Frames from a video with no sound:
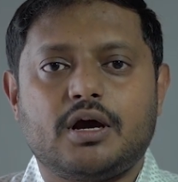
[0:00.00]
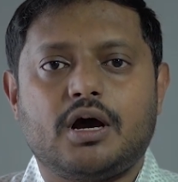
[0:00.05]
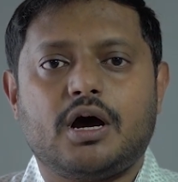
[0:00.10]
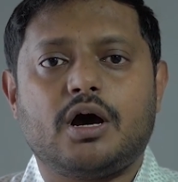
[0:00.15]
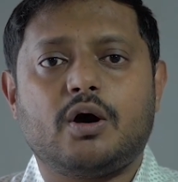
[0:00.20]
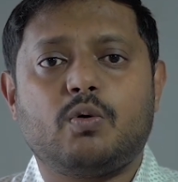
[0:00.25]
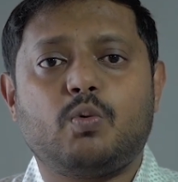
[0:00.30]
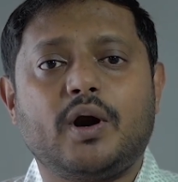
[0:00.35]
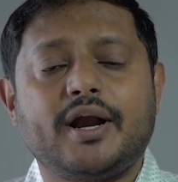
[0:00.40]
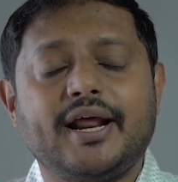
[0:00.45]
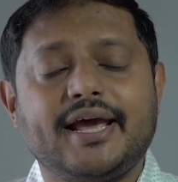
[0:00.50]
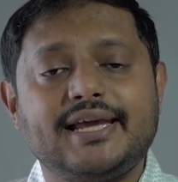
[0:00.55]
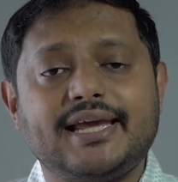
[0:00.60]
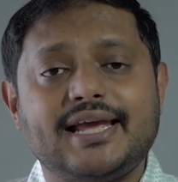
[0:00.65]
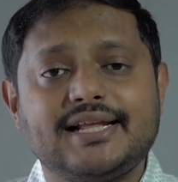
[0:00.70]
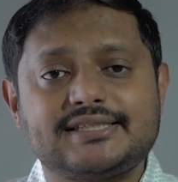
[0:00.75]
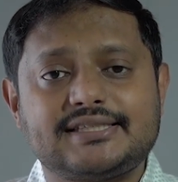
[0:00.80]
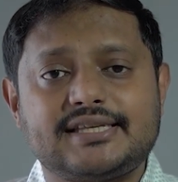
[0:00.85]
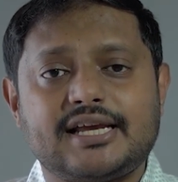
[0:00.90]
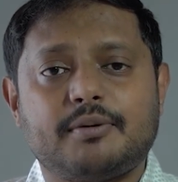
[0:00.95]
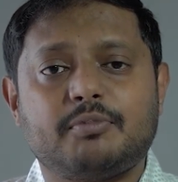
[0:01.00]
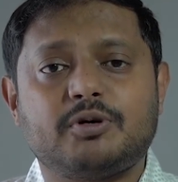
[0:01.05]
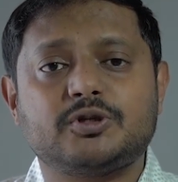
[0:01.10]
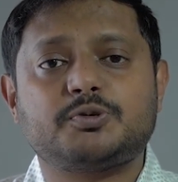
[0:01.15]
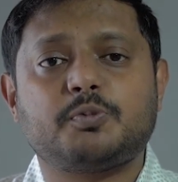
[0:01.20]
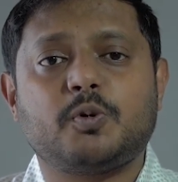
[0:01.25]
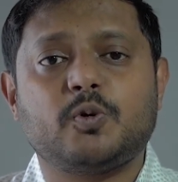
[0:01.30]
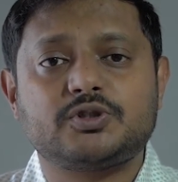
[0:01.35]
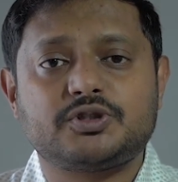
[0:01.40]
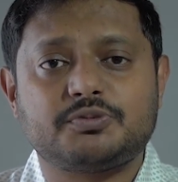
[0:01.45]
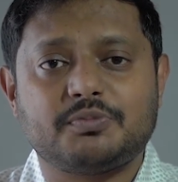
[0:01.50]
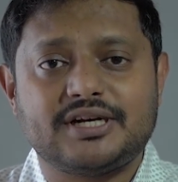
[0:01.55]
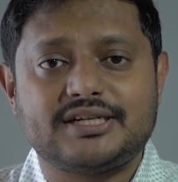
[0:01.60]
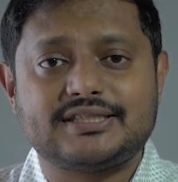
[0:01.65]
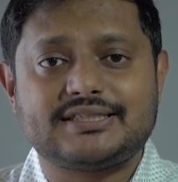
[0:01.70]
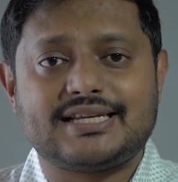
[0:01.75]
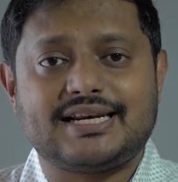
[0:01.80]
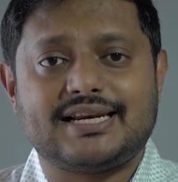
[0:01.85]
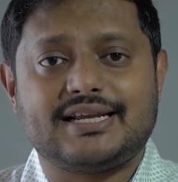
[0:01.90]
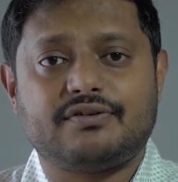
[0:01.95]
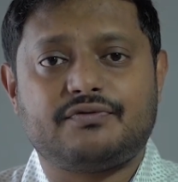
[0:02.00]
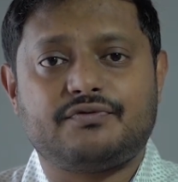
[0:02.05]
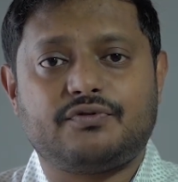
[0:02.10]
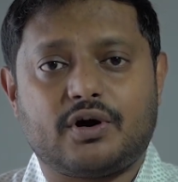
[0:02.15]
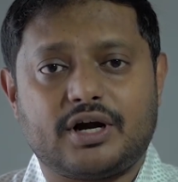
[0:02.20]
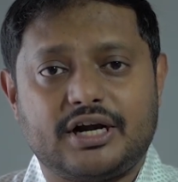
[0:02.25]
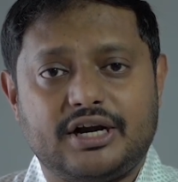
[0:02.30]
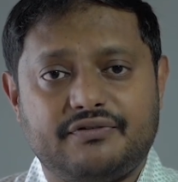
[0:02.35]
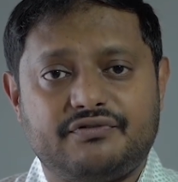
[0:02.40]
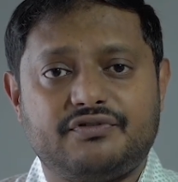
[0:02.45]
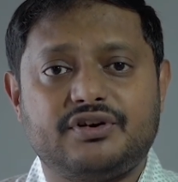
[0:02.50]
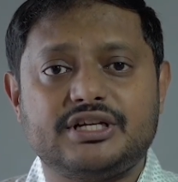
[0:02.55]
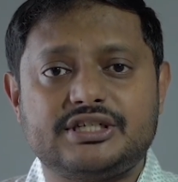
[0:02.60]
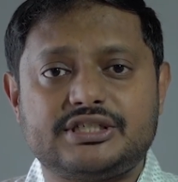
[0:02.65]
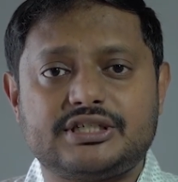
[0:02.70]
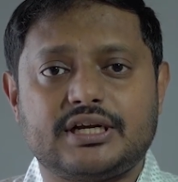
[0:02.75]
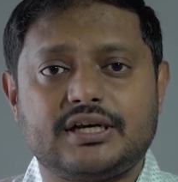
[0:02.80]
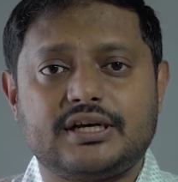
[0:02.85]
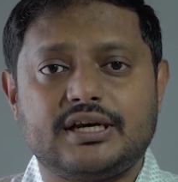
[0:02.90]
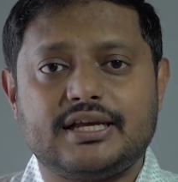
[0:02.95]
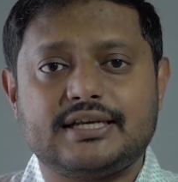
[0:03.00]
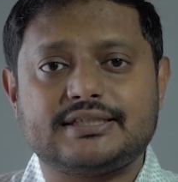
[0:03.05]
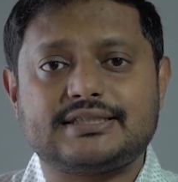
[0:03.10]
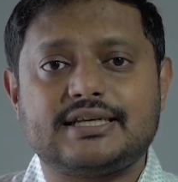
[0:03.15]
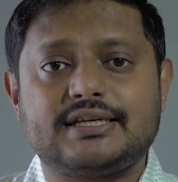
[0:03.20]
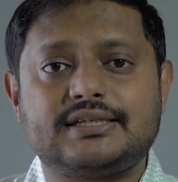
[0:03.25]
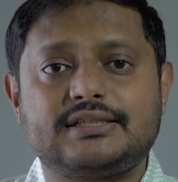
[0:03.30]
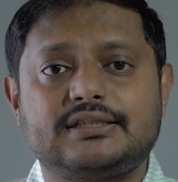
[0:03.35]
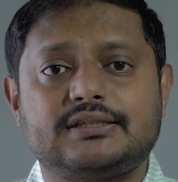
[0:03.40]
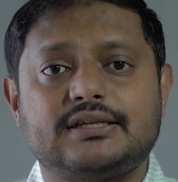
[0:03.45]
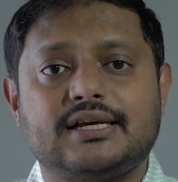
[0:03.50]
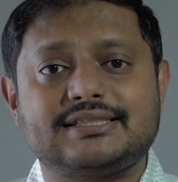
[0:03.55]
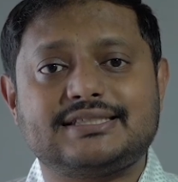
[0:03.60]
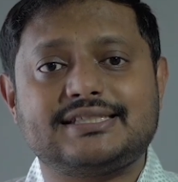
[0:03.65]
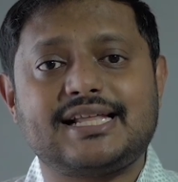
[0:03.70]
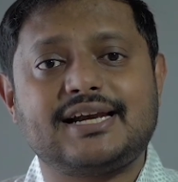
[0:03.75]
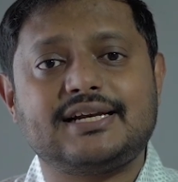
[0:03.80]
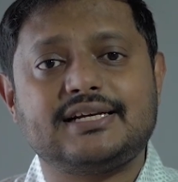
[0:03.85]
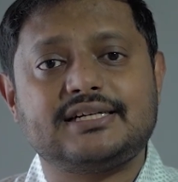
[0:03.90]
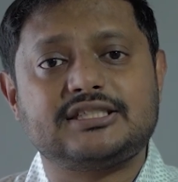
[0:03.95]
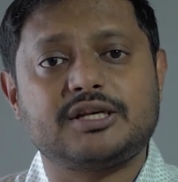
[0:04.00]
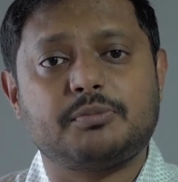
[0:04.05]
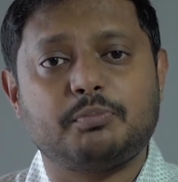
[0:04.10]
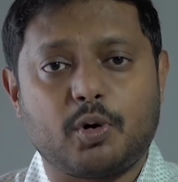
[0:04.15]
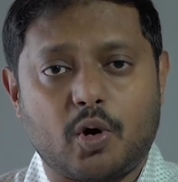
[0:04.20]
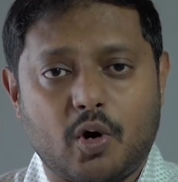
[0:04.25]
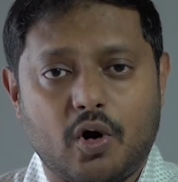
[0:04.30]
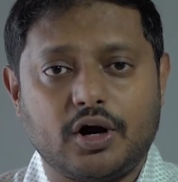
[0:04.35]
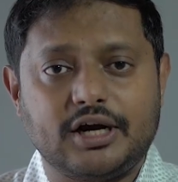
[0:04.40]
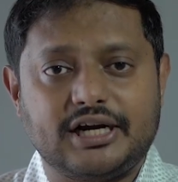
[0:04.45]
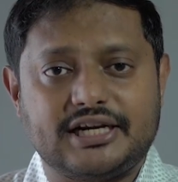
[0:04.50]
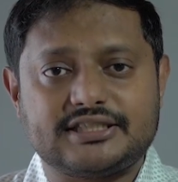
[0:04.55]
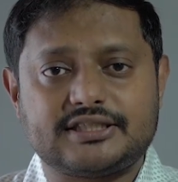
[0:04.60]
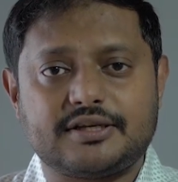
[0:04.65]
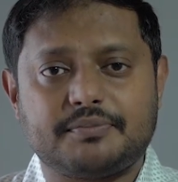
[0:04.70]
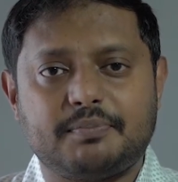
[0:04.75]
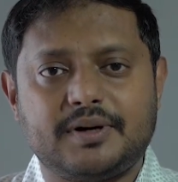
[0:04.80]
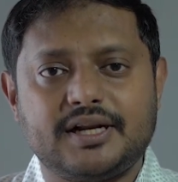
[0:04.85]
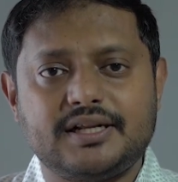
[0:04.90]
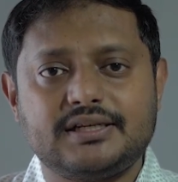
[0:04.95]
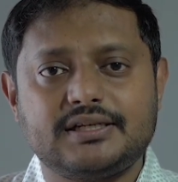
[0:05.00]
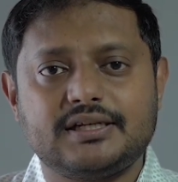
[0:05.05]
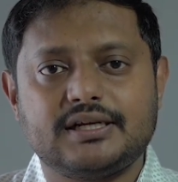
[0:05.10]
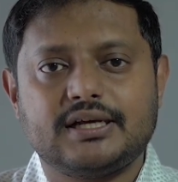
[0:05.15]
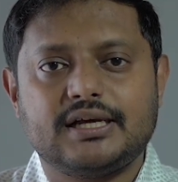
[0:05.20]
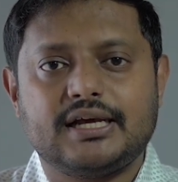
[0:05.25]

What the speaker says: What I can say about sports medicine for a definition is that it's a broad discipline.